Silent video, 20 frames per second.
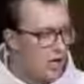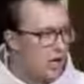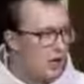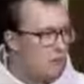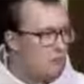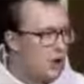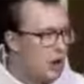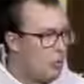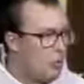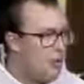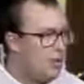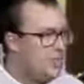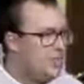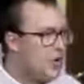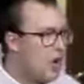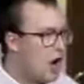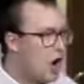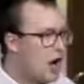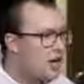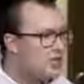But we
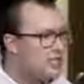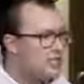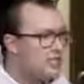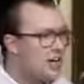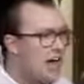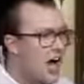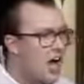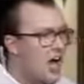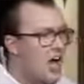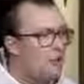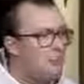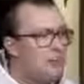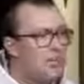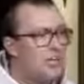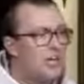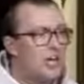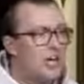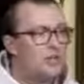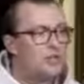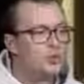talk to God
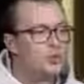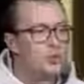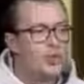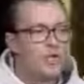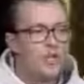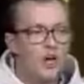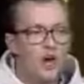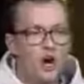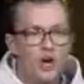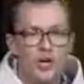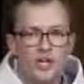because we are